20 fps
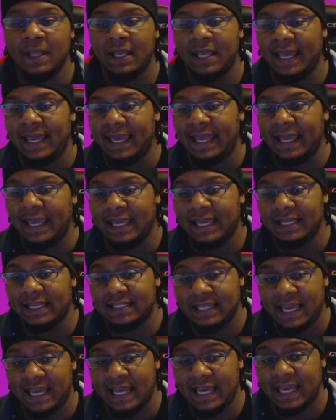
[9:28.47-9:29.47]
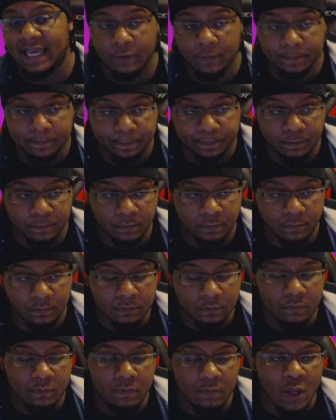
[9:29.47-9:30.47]
a attacker.
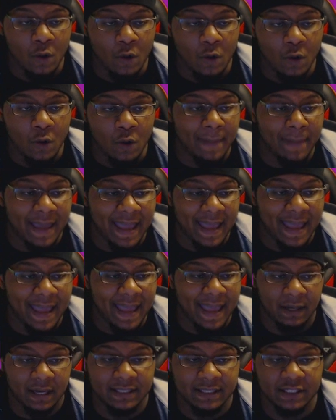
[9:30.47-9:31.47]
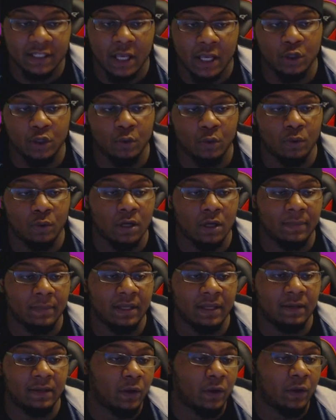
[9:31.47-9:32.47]
With max pots, you come
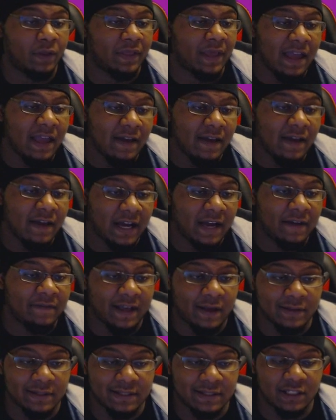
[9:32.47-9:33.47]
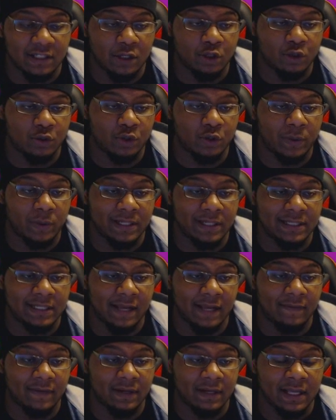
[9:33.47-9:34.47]
in with
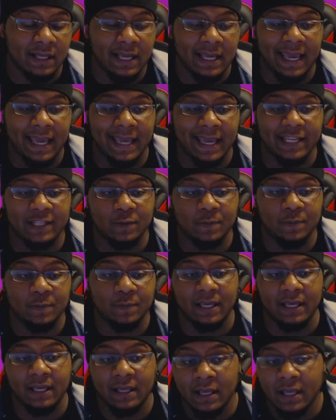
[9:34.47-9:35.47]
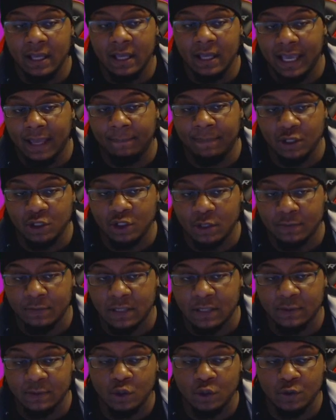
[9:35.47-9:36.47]
5,627 HP, MP jumps
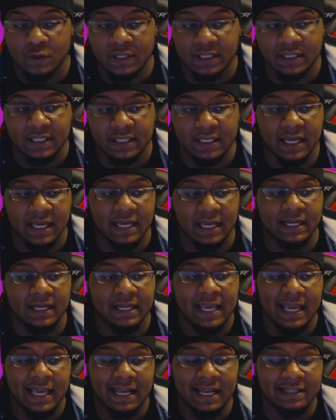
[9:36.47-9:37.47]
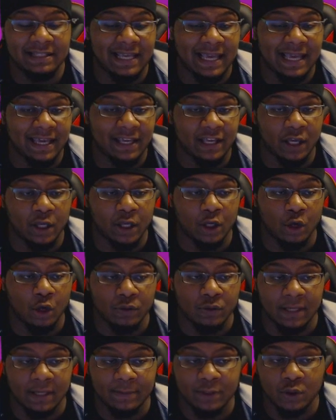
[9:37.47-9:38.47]
up to 269, and attack
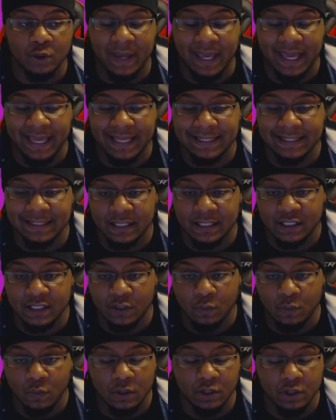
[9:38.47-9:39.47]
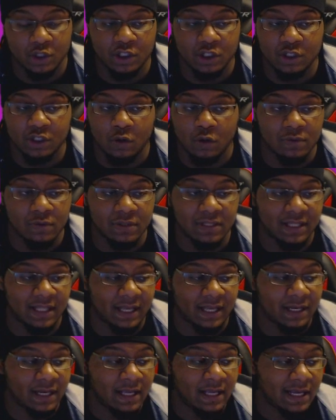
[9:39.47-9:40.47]
goes up to 861. She's almost at
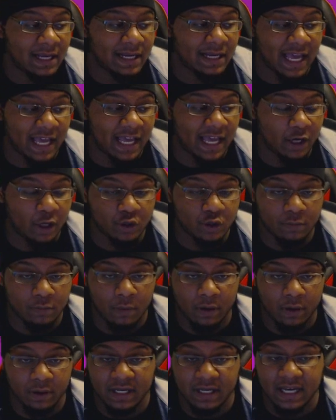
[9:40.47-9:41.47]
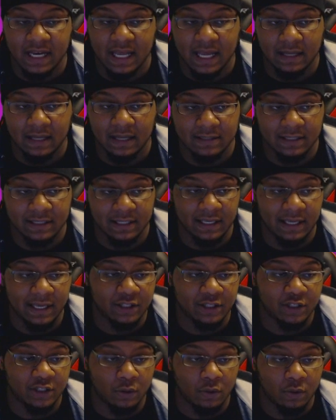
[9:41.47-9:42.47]
that 900 mark that Noctis can
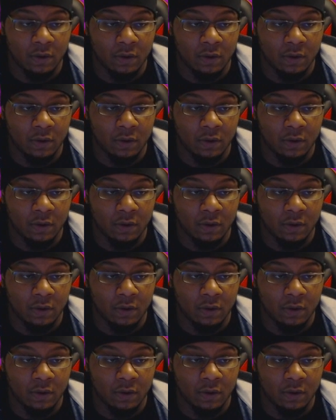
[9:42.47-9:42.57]
get to.